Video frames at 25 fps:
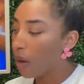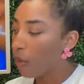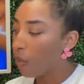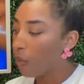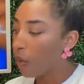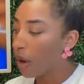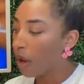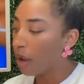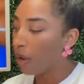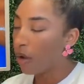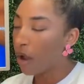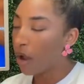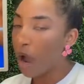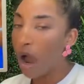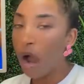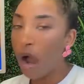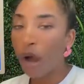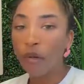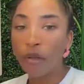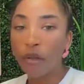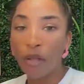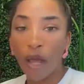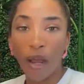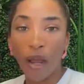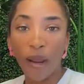Well, how
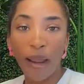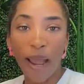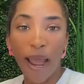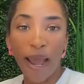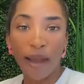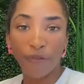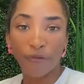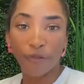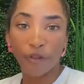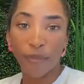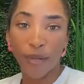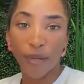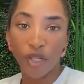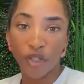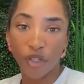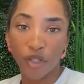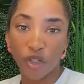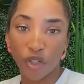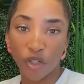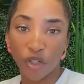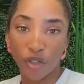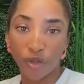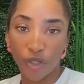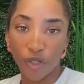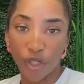long after my
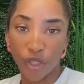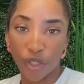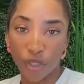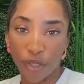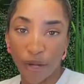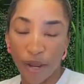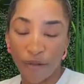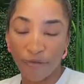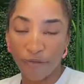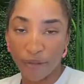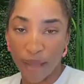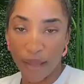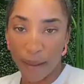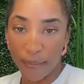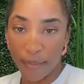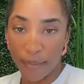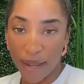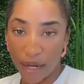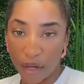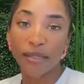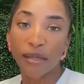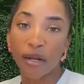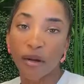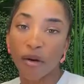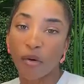surgery should I fly back?
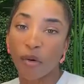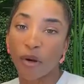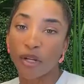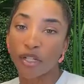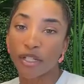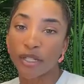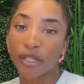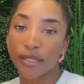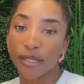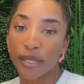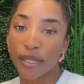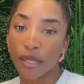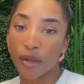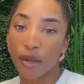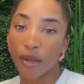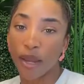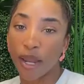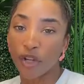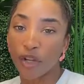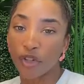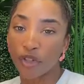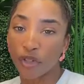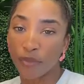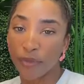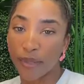These are questions that you
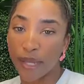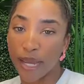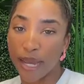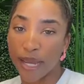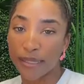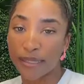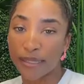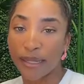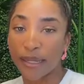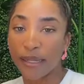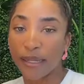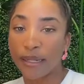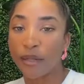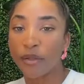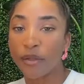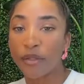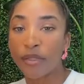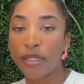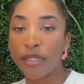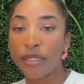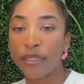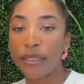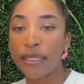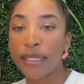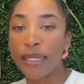guys should be asking. Now,
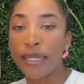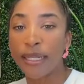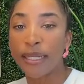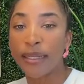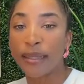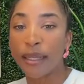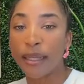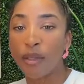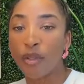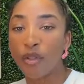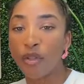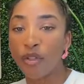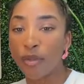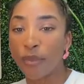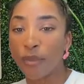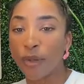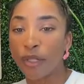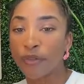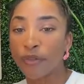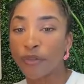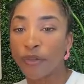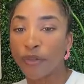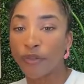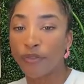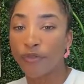Celine, thank you so
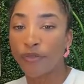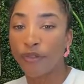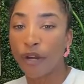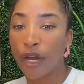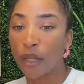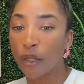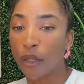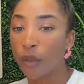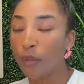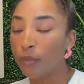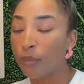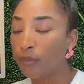much for the follow.